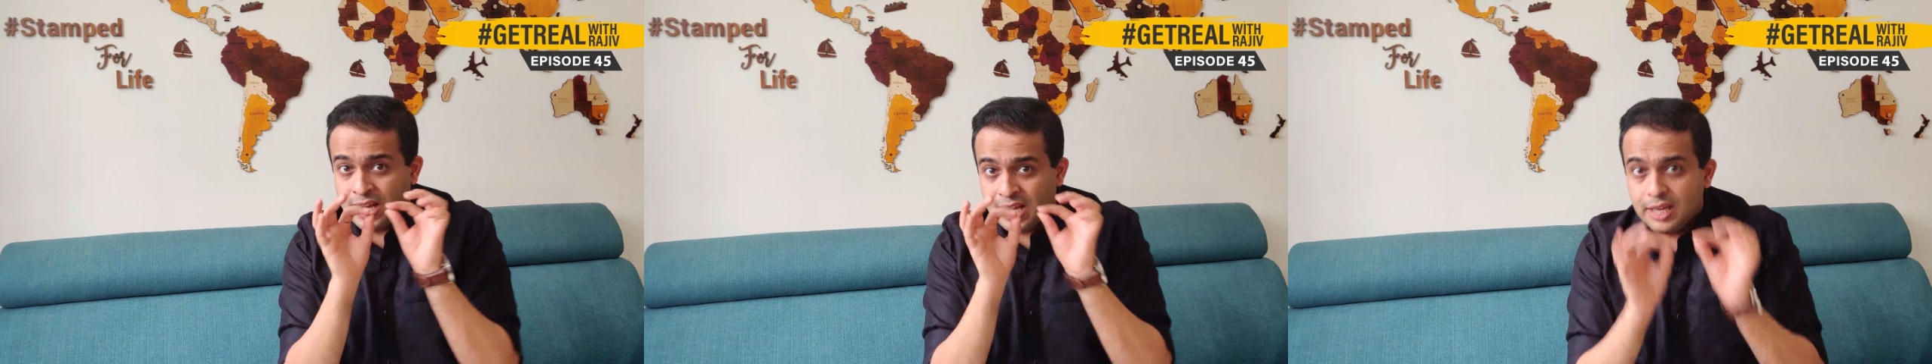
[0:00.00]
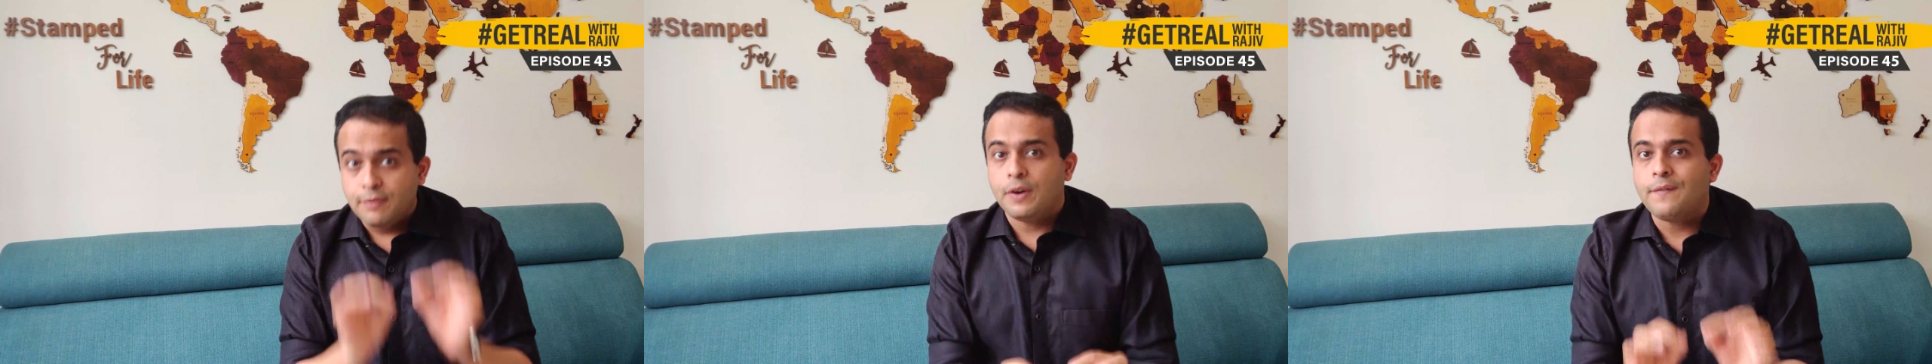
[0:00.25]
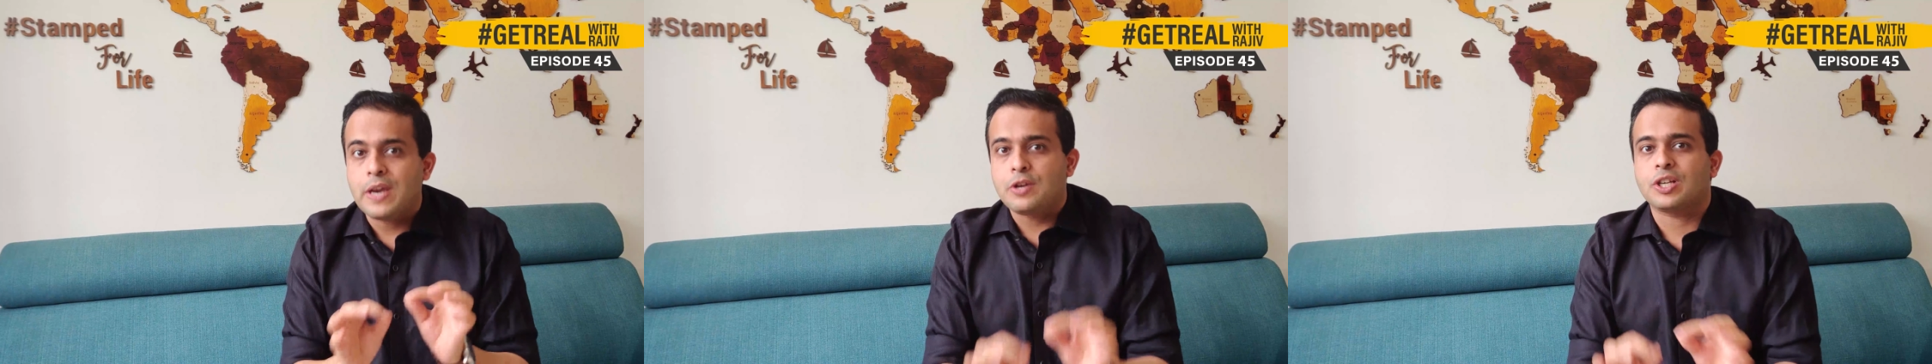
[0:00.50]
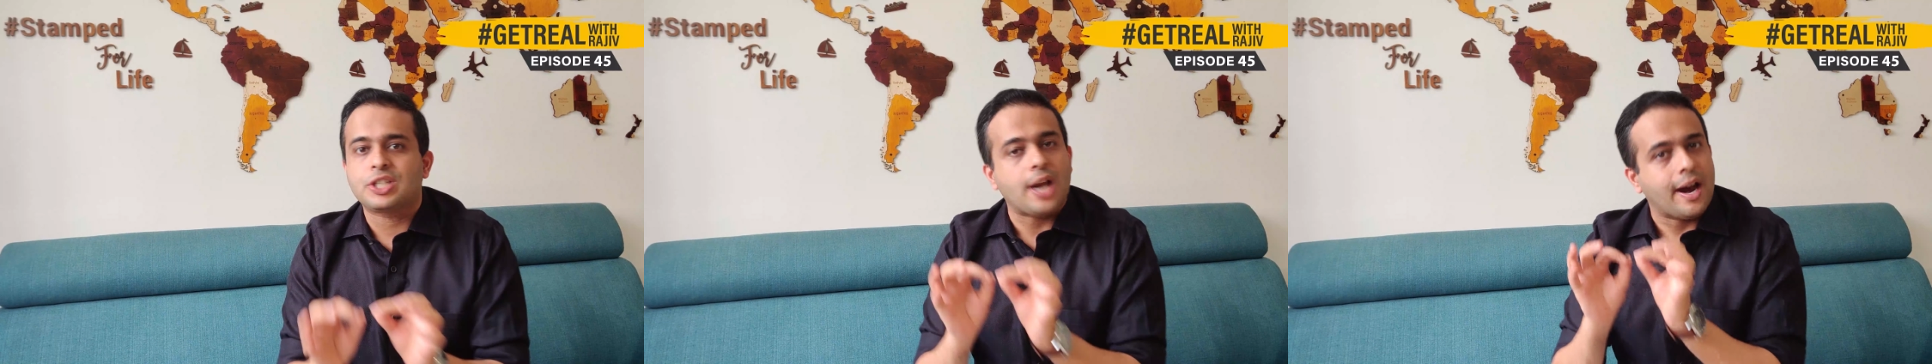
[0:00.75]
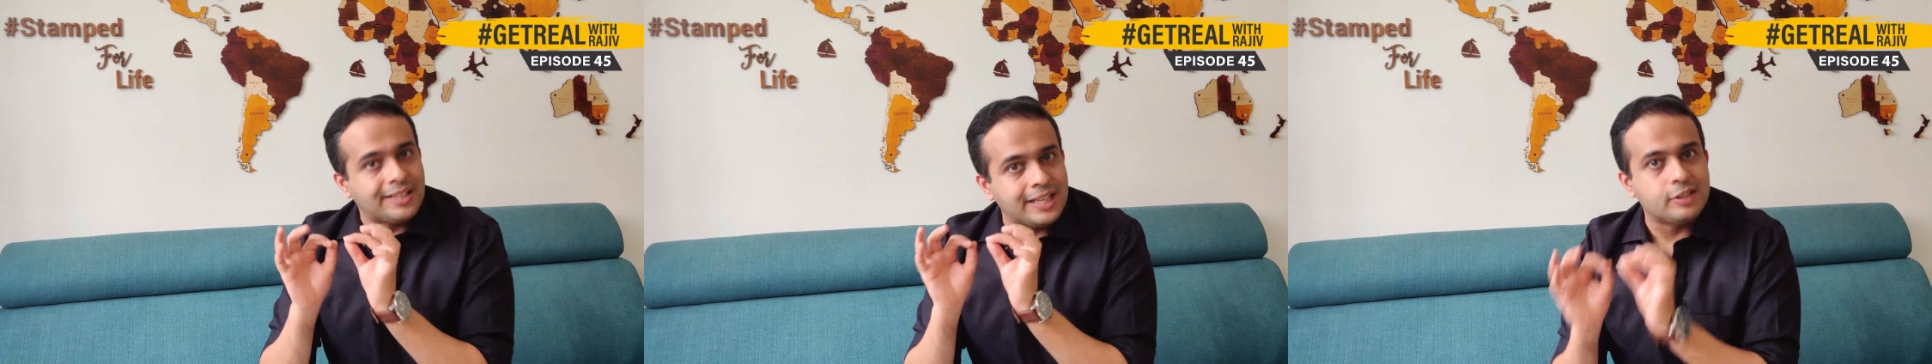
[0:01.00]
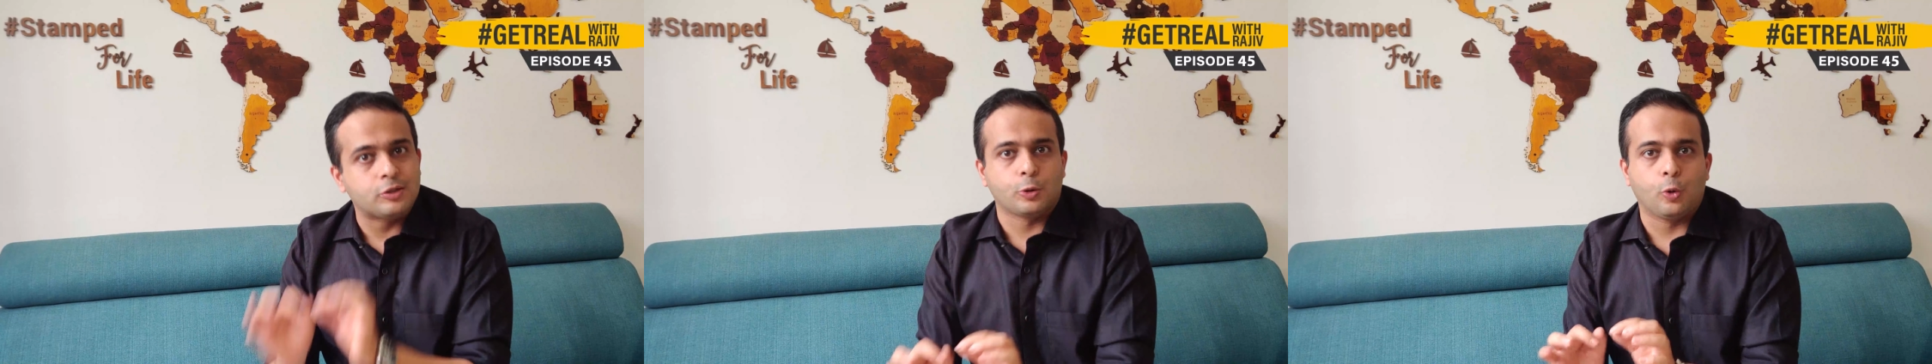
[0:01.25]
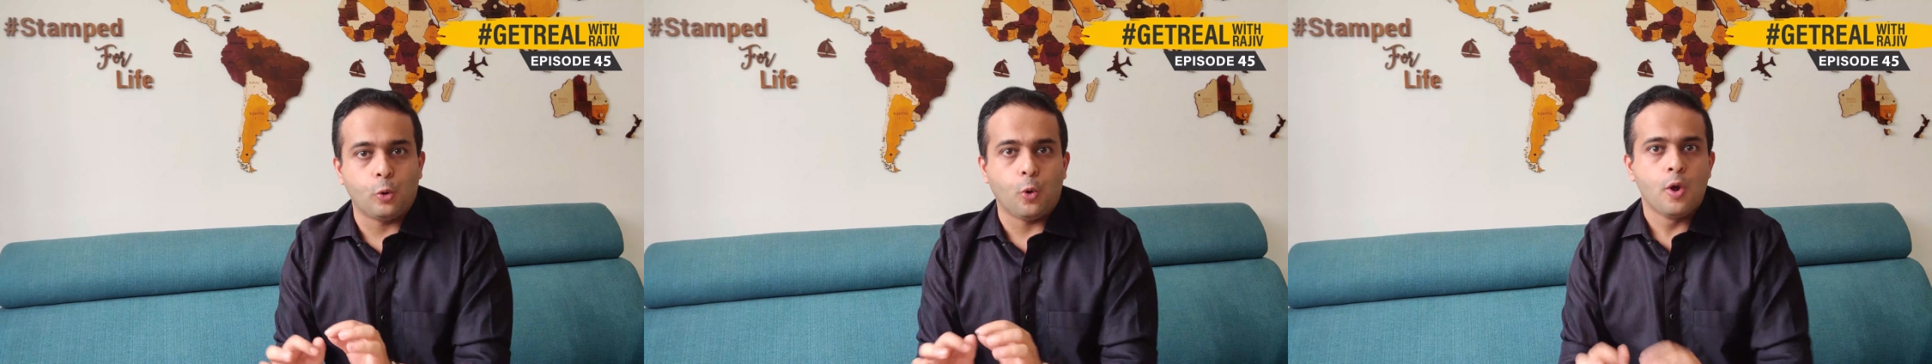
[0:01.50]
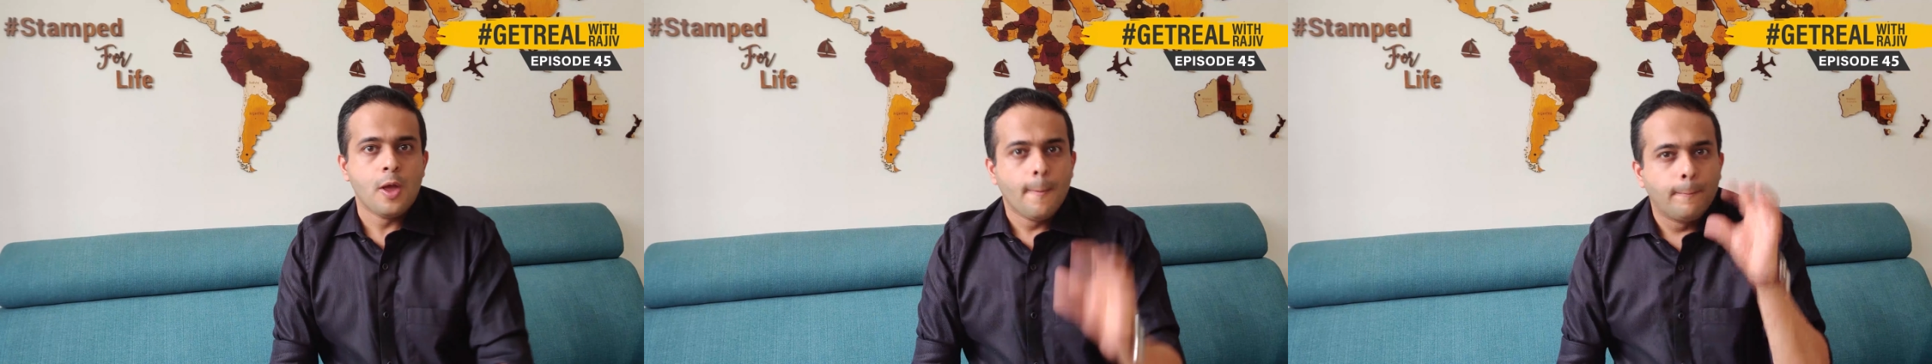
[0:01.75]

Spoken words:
even when you're starting solo.